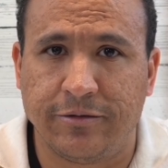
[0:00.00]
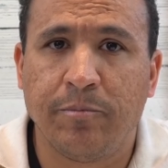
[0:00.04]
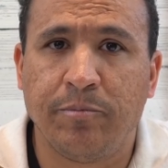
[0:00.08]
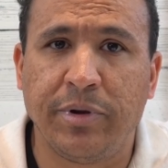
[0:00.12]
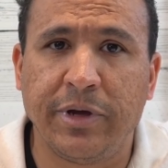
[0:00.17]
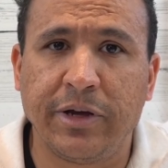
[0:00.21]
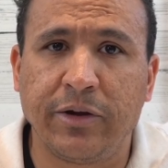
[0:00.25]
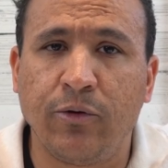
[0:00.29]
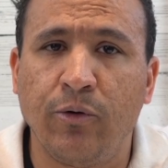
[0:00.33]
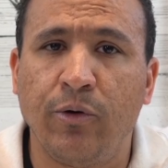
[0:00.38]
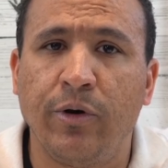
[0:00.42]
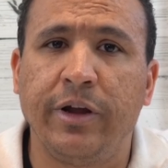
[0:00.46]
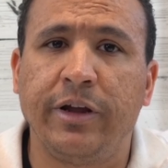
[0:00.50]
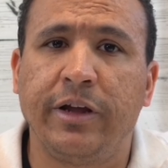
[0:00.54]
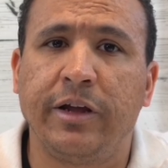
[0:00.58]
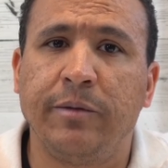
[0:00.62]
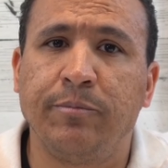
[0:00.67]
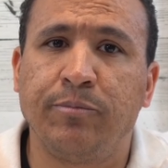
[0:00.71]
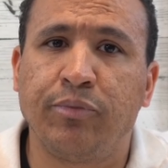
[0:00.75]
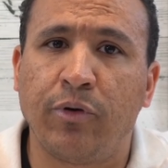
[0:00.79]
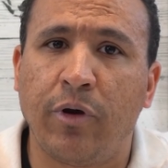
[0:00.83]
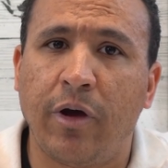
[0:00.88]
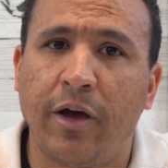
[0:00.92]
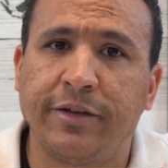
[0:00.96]
Bitcoin
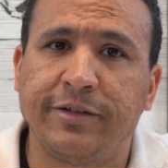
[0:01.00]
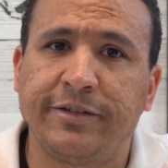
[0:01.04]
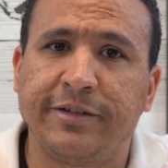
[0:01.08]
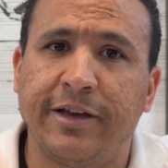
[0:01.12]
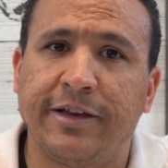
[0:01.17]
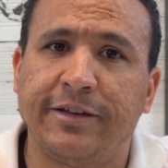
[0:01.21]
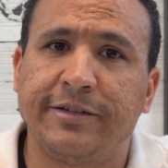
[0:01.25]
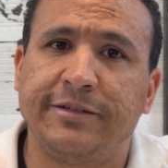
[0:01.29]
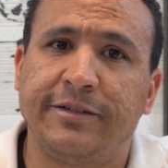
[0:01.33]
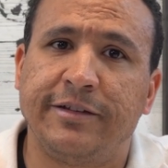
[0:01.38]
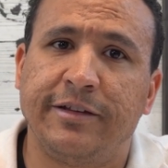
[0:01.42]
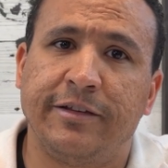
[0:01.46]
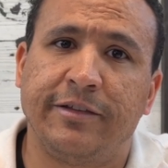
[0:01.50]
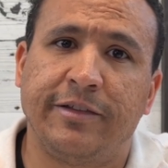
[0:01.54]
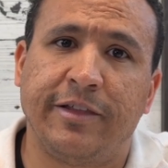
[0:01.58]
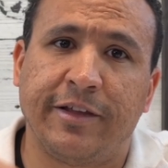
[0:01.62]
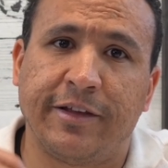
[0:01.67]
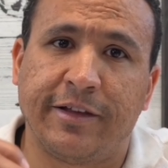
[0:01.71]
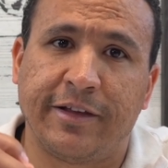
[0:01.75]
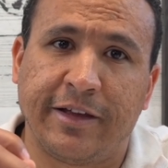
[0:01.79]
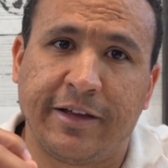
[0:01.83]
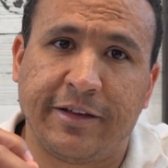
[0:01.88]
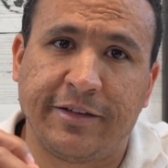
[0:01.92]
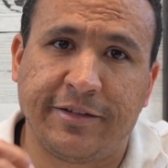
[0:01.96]
can process
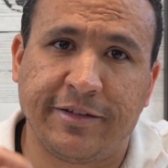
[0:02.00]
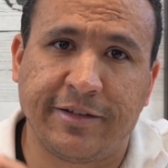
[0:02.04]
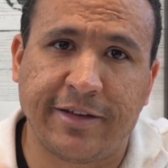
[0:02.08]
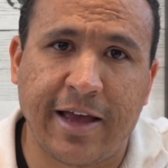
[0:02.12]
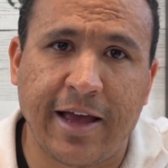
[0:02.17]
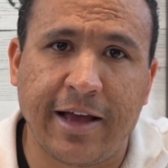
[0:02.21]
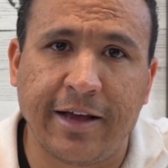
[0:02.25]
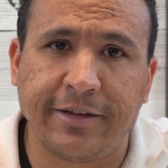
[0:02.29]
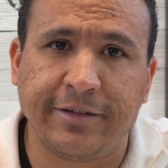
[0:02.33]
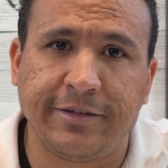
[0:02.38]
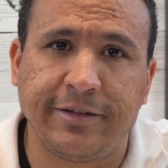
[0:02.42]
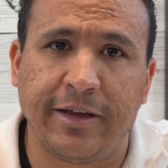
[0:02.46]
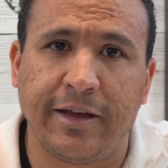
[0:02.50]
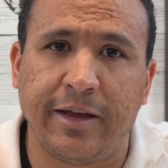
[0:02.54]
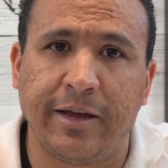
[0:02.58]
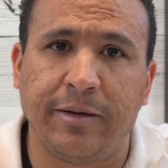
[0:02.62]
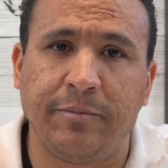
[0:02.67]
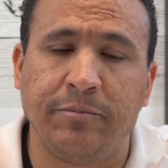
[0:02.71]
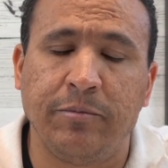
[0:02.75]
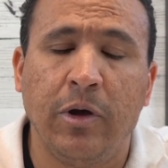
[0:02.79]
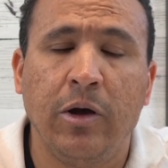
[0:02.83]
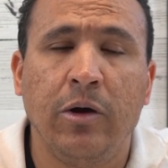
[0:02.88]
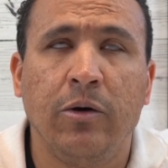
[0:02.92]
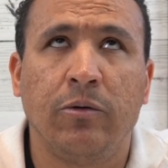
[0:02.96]
the exact
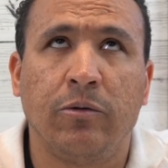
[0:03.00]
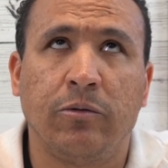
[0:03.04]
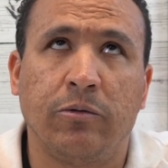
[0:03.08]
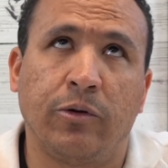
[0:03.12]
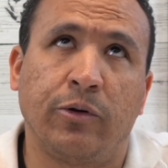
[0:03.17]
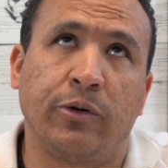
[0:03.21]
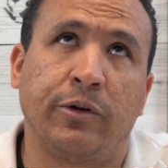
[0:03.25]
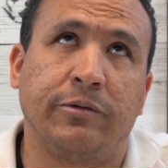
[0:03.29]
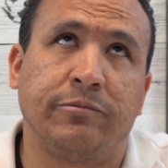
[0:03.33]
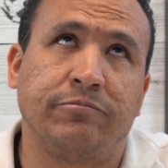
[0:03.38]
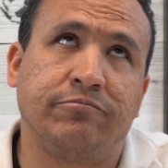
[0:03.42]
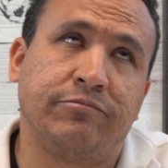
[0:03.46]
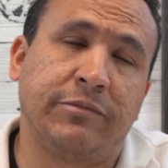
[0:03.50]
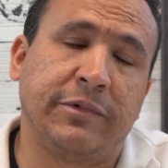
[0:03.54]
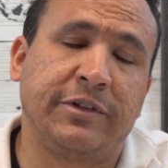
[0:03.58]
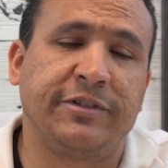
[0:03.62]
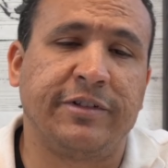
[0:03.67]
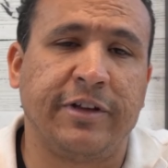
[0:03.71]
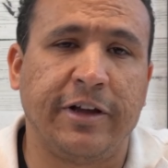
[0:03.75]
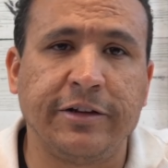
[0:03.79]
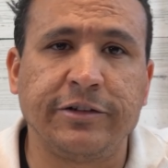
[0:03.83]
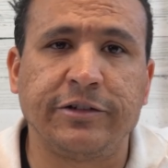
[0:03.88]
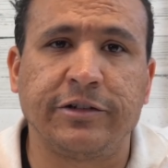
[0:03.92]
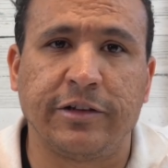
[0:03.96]
same, or
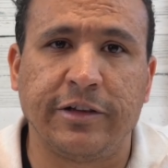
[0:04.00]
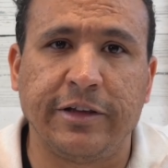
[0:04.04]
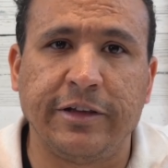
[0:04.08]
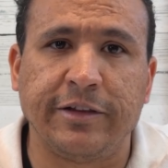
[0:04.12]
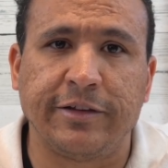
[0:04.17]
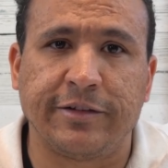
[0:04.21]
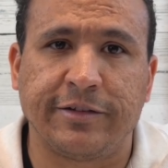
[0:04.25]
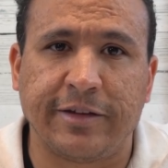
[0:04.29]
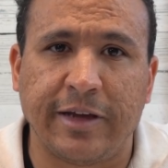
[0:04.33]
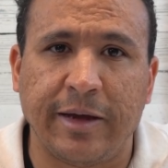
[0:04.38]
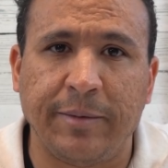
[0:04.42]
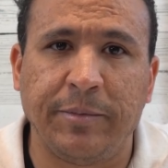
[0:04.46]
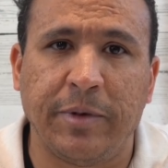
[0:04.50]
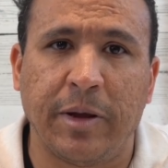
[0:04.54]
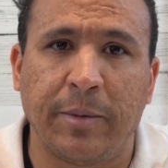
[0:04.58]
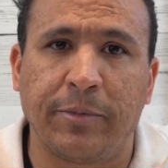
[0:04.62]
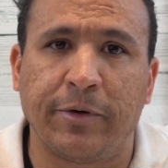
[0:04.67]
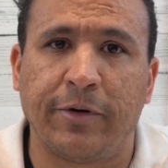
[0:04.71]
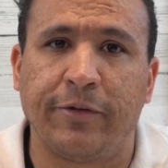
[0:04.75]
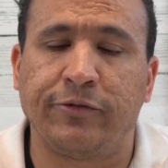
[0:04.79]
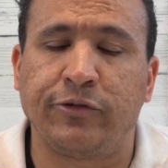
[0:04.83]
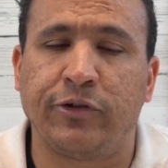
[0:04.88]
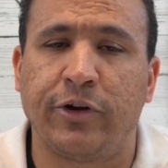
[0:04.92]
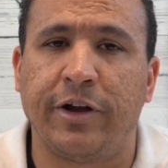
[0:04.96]
essentially the same
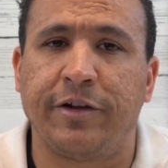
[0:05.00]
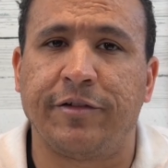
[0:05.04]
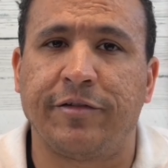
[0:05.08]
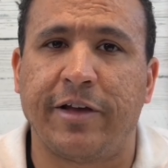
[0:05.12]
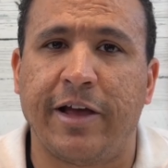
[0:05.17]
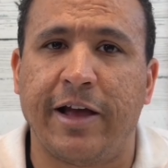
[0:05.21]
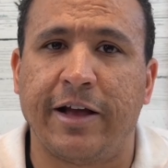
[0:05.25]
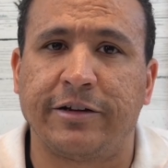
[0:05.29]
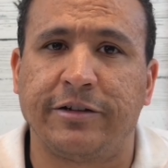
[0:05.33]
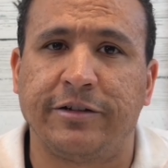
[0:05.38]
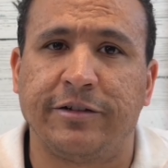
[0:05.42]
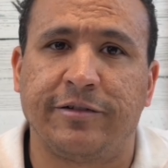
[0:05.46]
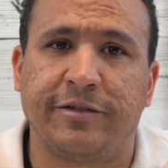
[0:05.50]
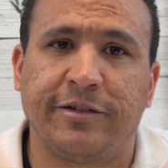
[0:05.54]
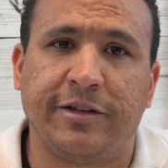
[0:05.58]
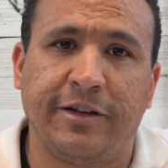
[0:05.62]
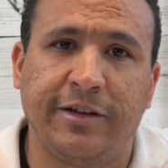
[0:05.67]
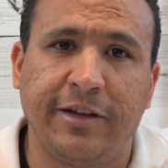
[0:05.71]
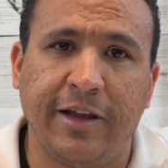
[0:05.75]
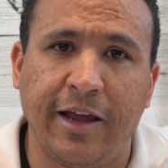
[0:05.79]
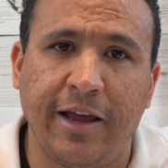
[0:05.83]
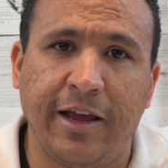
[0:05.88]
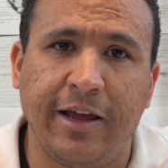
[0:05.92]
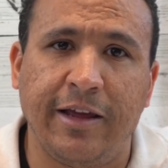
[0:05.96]
number of transactions
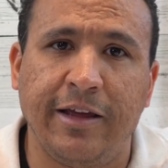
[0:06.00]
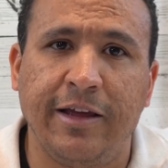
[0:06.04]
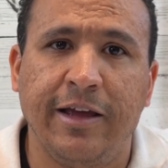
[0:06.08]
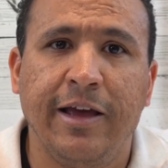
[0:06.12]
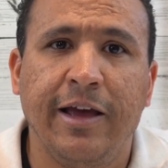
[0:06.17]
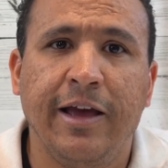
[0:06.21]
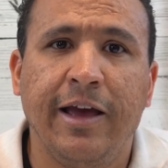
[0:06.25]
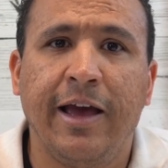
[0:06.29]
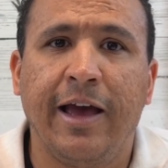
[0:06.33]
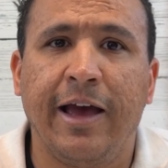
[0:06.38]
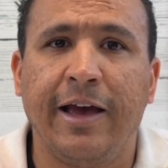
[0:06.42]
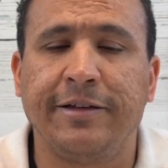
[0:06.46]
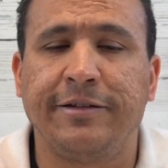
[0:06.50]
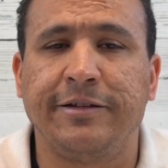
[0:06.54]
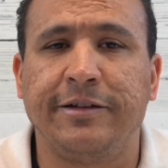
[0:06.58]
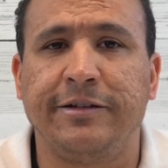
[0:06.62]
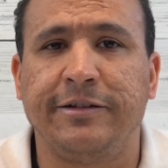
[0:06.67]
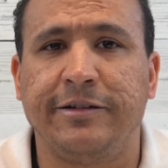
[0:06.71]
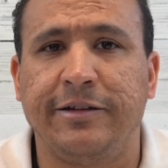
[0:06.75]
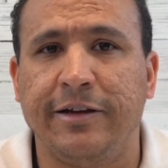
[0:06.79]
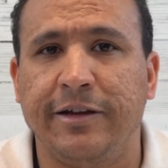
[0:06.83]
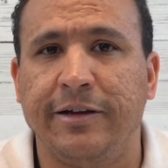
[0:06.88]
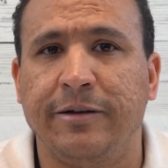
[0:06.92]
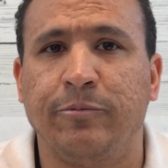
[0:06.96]
today as
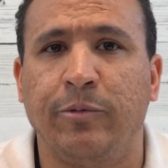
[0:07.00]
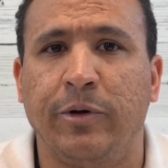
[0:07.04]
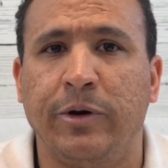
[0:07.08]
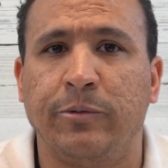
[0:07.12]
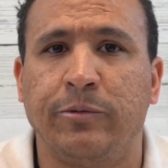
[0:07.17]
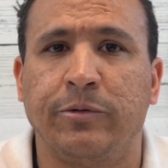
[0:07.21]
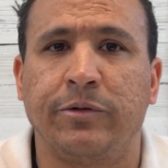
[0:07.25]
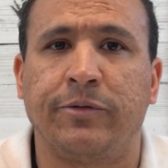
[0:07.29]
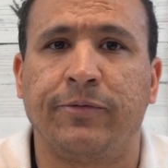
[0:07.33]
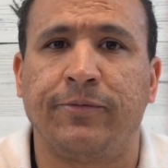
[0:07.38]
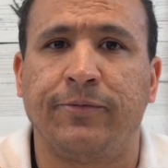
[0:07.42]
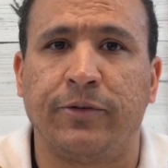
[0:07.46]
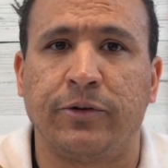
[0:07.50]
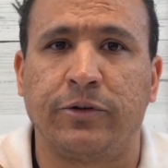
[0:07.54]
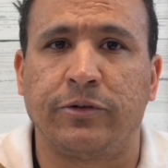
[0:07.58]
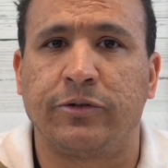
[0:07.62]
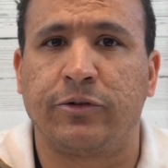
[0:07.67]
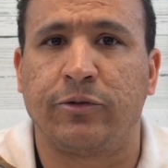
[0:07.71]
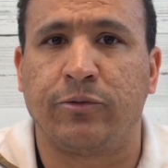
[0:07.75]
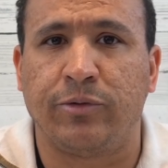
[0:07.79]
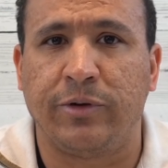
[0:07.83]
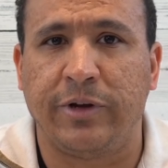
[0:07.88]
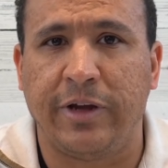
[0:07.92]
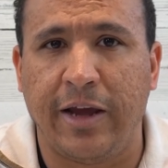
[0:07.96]
it did when it was
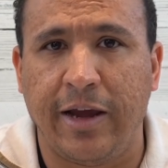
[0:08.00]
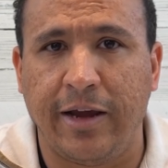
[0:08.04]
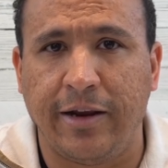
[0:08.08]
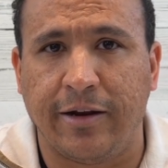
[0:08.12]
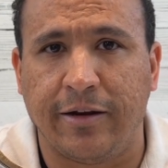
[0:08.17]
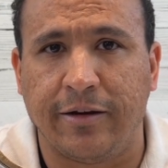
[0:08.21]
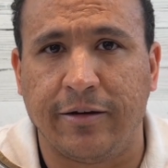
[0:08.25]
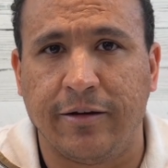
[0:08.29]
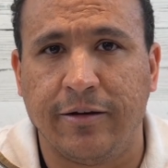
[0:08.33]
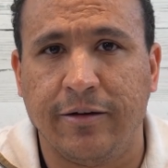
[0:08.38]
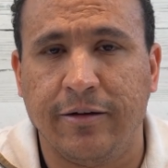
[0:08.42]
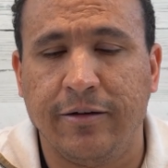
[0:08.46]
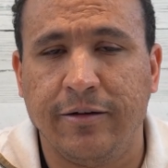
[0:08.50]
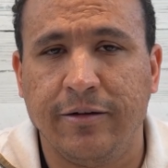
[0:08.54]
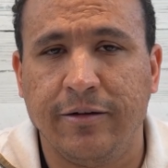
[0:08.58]
first created.